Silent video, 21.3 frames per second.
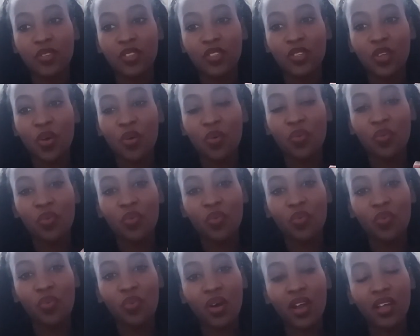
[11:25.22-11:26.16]
So
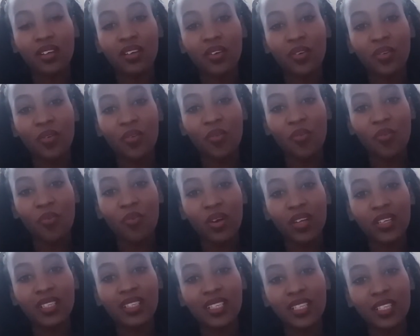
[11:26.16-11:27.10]
what
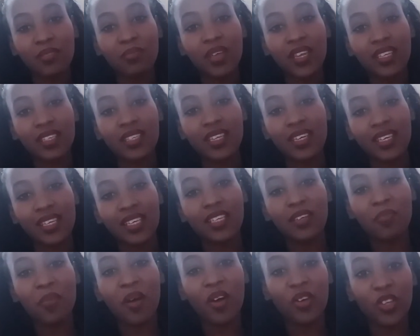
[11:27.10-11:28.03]
does medicine
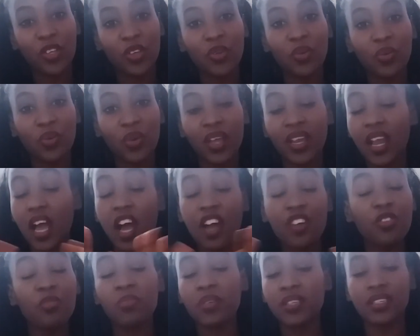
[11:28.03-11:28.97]
need about you? And
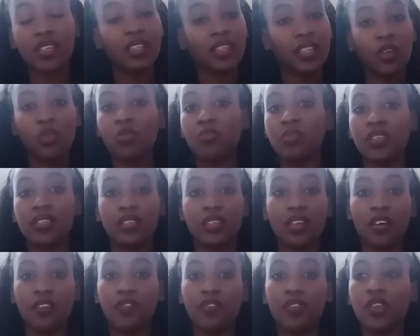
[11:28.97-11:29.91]
100% there will be
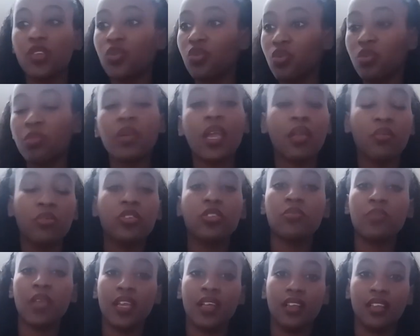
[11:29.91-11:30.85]
stuff. You will be
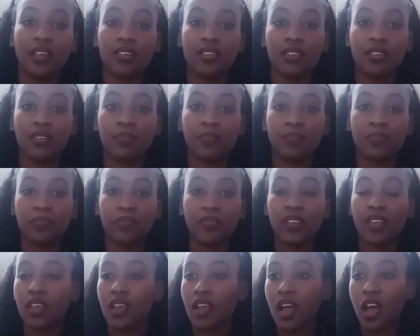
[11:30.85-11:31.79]
able to make a list,
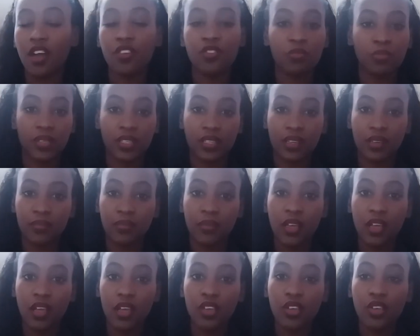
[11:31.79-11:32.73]
100%.
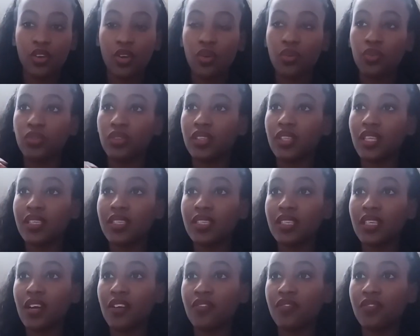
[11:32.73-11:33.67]
You know, there's
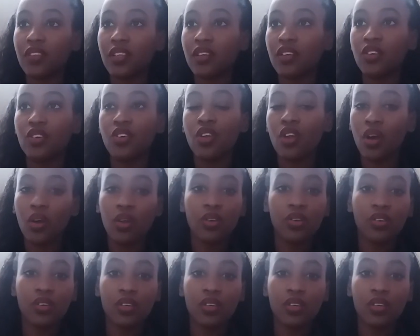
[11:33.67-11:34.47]
stuff, no,